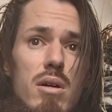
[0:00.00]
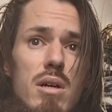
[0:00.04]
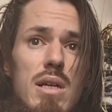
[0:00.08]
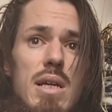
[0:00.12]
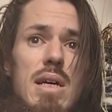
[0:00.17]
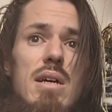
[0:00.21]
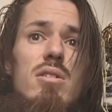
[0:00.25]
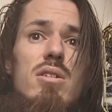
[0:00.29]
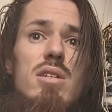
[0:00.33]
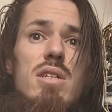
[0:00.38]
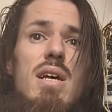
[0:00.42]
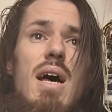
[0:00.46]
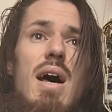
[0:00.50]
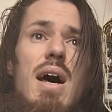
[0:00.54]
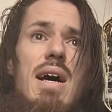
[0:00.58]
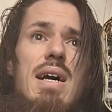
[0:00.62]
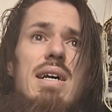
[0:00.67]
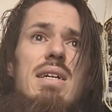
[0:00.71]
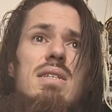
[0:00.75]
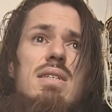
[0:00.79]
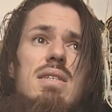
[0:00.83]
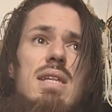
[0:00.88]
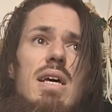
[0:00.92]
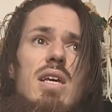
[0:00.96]
clear
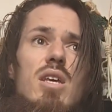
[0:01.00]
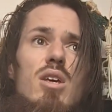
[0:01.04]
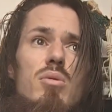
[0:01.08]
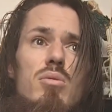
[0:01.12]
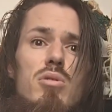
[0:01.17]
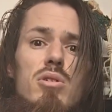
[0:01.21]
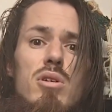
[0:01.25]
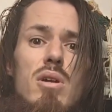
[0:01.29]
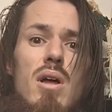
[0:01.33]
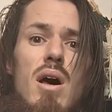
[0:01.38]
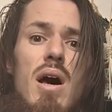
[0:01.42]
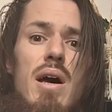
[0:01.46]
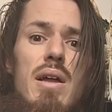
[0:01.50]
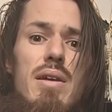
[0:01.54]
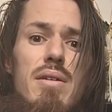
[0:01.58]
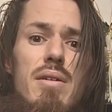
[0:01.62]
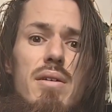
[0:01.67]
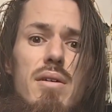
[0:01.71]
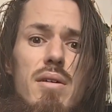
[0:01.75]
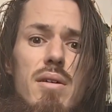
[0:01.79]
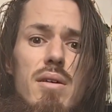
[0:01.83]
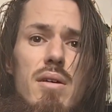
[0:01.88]
signs that you were not